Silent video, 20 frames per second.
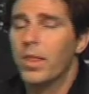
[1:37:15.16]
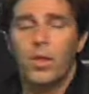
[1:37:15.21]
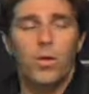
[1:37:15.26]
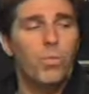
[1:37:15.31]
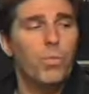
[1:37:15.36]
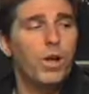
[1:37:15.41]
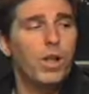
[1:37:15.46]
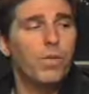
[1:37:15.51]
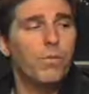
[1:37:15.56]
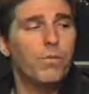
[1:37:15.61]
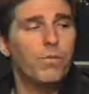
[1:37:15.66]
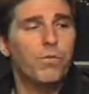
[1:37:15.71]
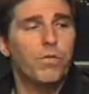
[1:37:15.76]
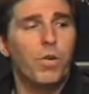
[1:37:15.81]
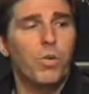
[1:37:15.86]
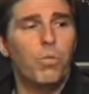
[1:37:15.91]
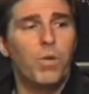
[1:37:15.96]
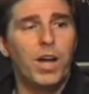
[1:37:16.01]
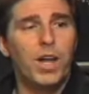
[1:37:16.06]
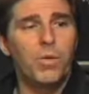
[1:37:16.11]
Well,
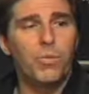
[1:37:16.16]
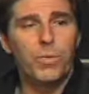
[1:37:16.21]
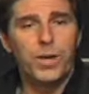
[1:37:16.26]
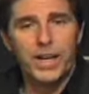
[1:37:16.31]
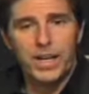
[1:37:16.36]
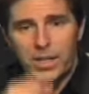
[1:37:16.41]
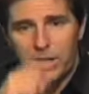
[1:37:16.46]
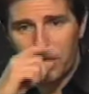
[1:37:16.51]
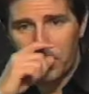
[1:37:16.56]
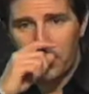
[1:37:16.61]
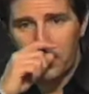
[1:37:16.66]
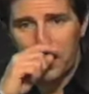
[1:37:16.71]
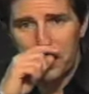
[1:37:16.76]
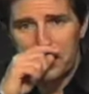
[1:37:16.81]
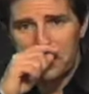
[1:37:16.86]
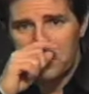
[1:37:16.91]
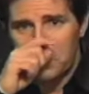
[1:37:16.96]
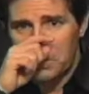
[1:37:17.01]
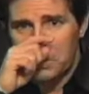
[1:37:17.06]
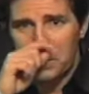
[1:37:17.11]
for one, we
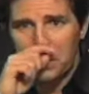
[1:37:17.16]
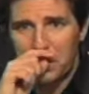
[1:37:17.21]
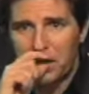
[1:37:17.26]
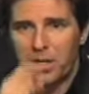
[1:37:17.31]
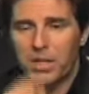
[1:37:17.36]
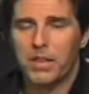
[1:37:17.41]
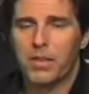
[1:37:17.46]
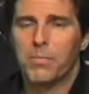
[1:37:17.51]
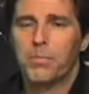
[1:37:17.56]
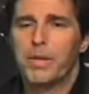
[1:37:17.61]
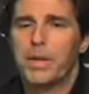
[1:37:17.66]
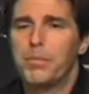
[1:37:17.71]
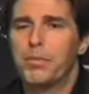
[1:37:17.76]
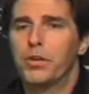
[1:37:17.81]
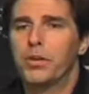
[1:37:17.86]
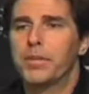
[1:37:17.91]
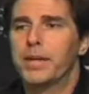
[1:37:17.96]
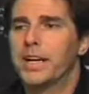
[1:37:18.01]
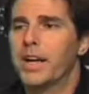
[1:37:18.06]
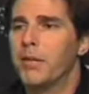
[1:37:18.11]
encourage people
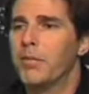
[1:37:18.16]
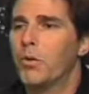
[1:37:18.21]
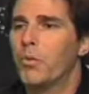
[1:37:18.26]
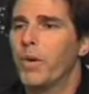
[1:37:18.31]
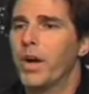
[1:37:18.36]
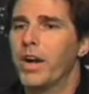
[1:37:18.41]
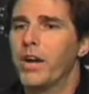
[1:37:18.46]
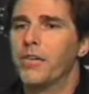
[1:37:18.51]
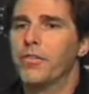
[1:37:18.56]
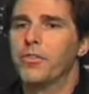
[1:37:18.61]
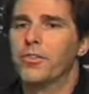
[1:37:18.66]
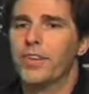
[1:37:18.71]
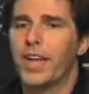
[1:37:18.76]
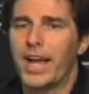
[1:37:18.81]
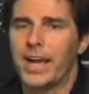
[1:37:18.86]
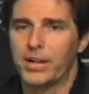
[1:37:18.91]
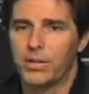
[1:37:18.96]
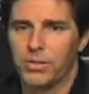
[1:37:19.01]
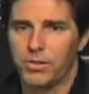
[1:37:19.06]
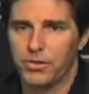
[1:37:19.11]
to become aware of
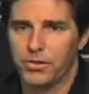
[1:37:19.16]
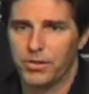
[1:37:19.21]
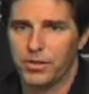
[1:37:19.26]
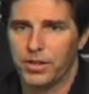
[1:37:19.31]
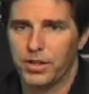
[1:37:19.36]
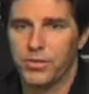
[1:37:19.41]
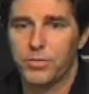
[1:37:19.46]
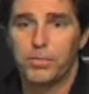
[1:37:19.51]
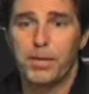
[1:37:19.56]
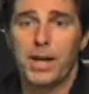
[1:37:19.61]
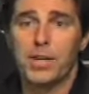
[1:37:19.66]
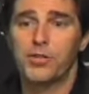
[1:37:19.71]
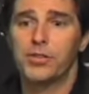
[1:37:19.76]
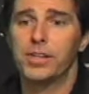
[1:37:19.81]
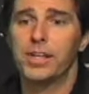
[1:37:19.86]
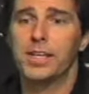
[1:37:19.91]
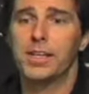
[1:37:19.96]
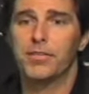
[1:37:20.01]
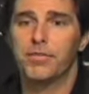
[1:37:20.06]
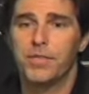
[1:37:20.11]
cycles,
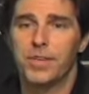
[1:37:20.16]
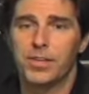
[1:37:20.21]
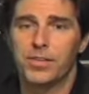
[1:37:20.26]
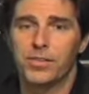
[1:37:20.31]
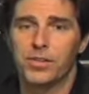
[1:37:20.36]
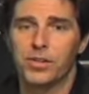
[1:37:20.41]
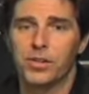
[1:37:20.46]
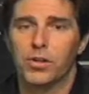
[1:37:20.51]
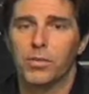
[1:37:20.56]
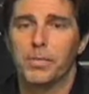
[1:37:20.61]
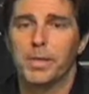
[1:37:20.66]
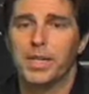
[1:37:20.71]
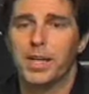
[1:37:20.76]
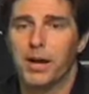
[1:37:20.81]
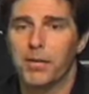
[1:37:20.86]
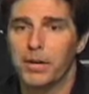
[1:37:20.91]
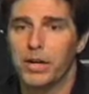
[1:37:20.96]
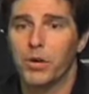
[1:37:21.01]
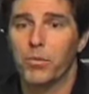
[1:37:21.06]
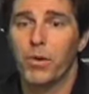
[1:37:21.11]
especially the physical
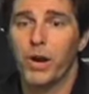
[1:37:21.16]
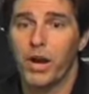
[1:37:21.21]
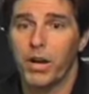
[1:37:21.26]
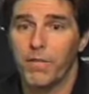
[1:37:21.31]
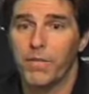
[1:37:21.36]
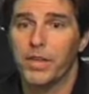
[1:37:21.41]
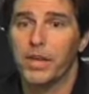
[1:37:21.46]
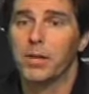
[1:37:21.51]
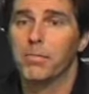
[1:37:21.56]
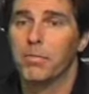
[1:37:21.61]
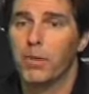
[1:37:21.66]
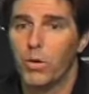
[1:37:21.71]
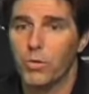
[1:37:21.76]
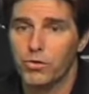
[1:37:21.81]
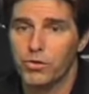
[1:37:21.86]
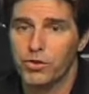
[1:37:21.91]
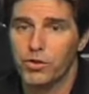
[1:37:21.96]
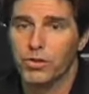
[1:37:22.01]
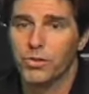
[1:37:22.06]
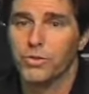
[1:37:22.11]
becoming aware of the
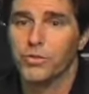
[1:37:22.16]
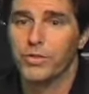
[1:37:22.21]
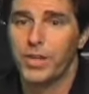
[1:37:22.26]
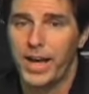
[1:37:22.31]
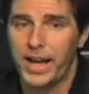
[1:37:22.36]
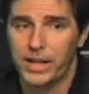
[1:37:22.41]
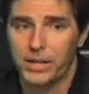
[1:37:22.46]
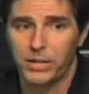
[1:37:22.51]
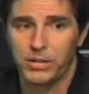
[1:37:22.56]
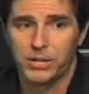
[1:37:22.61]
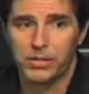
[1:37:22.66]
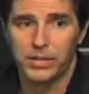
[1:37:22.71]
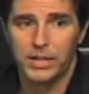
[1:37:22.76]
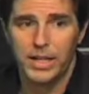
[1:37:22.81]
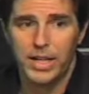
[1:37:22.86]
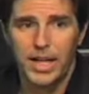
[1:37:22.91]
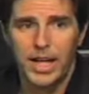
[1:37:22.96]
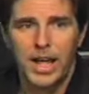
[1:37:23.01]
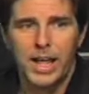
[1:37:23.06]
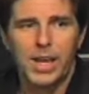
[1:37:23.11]
emotional cycle.
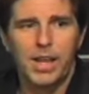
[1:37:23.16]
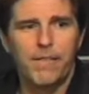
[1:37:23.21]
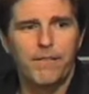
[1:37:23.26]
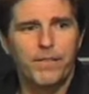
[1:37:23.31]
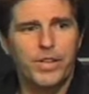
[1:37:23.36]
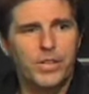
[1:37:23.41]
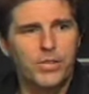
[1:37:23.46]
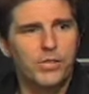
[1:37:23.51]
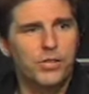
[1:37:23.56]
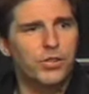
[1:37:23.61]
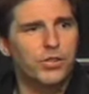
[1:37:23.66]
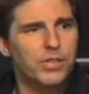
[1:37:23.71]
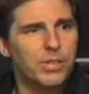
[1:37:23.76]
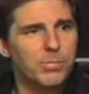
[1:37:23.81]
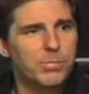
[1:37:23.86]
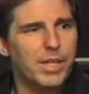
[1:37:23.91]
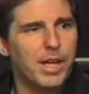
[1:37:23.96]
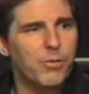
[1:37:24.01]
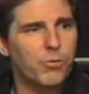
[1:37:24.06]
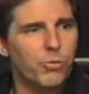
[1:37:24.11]
Now, physicals
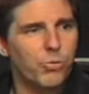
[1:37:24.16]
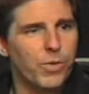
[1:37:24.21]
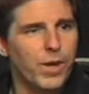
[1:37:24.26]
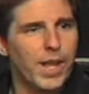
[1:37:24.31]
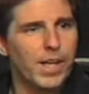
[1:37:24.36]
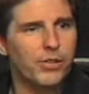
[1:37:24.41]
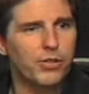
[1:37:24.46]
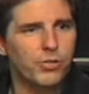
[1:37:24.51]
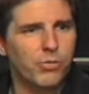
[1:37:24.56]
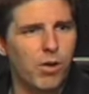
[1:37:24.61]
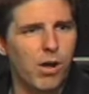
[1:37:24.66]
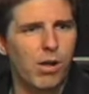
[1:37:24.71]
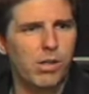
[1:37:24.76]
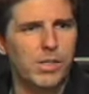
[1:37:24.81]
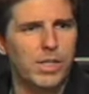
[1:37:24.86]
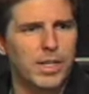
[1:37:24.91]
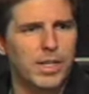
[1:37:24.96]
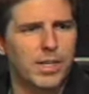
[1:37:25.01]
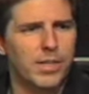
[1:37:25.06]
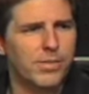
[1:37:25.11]
sometimes react
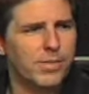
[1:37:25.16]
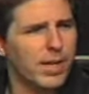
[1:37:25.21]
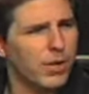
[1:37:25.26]
strongly to this.